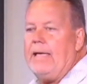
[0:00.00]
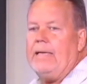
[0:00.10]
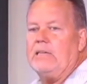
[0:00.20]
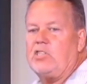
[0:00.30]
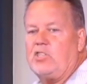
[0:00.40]

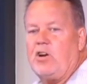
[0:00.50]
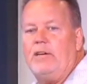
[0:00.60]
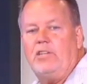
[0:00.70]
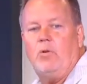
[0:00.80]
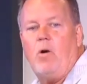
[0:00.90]
is
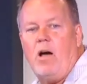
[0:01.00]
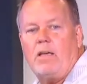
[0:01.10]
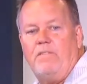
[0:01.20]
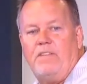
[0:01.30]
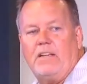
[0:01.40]
starting to
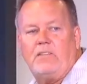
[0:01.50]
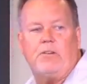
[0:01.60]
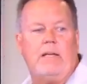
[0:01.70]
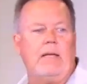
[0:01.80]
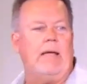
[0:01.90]
walk in
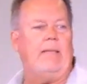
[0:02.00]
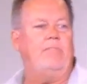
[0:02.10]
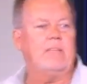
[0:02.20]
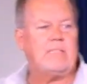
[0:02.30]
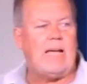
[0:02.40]
victory and
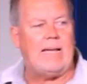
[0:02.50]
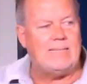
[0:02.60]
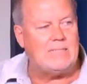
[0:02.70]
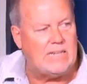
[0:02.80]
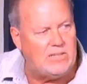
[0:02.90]
this guy
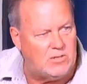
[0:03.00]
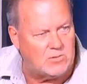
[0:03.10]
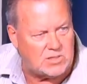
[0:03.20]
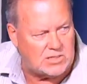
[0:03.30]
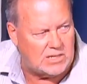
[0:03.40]

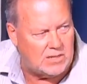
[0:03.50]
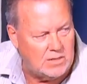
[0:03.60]
continues to